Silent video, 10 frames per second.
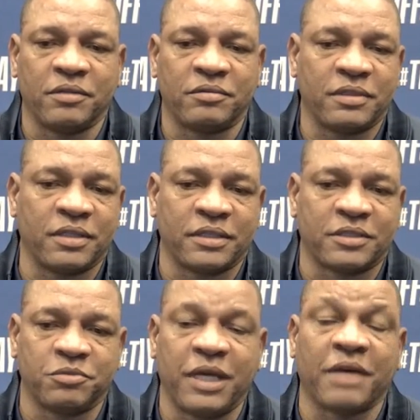
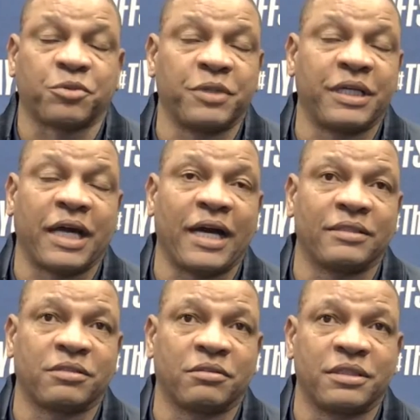Listen, we have three
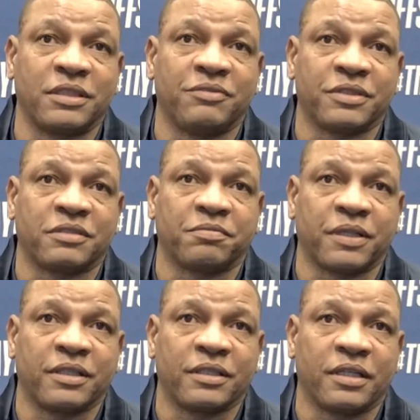guys on the defensive
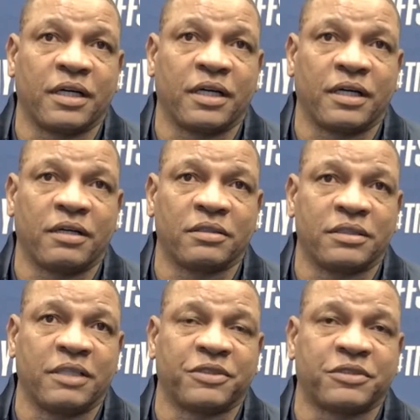player, on the
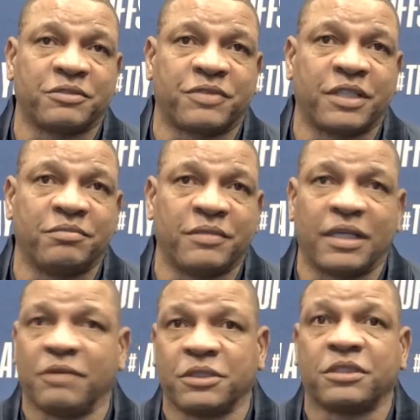defensive team,
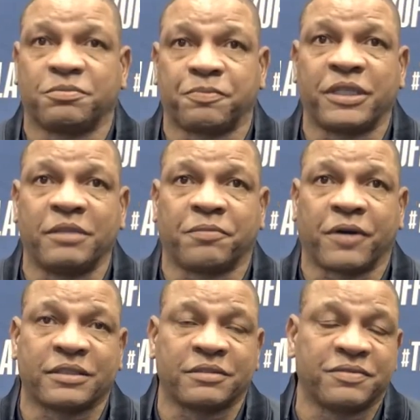which is pretty
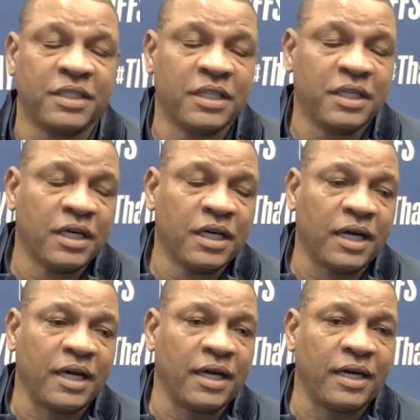impressive.
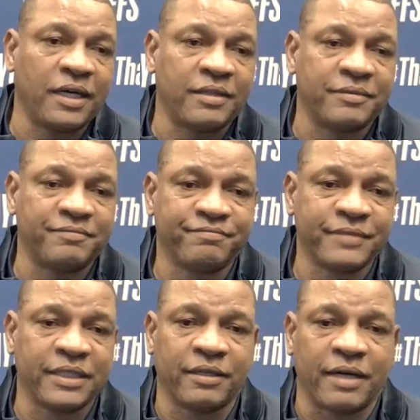
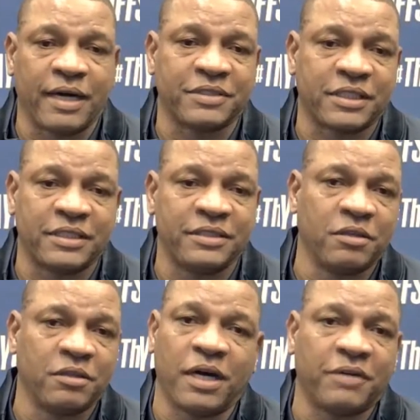Obviously, you
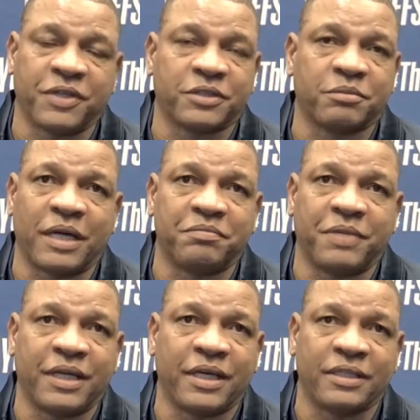know how I felt about
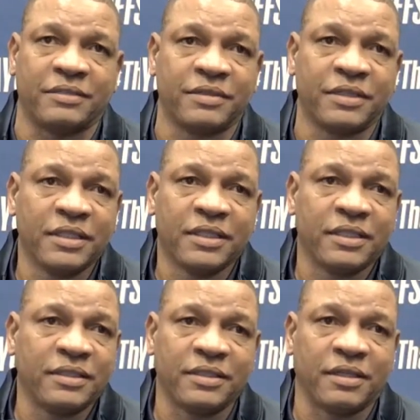Ben, and,
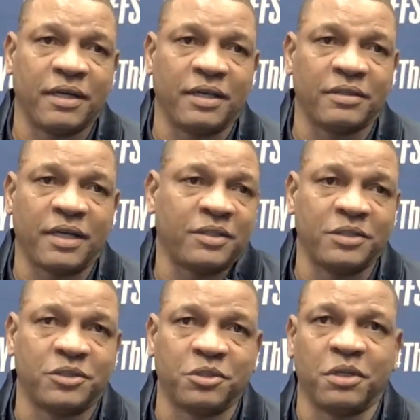you know, I
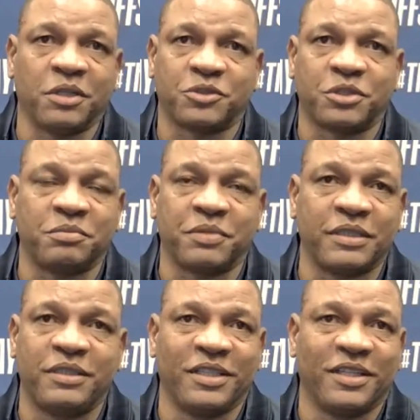think Joel should have
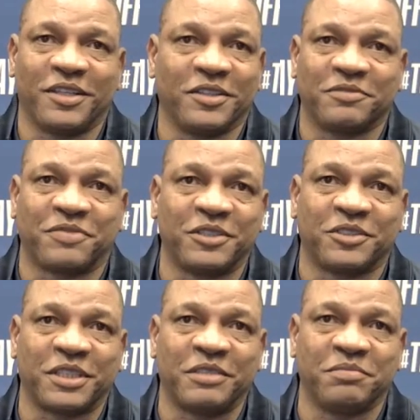been on the
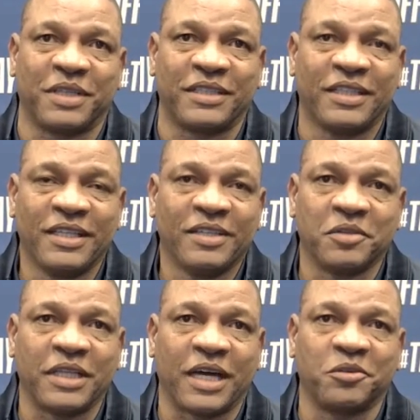first team, but
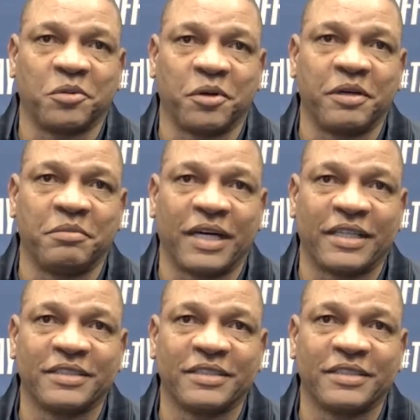we're not going to worry about it.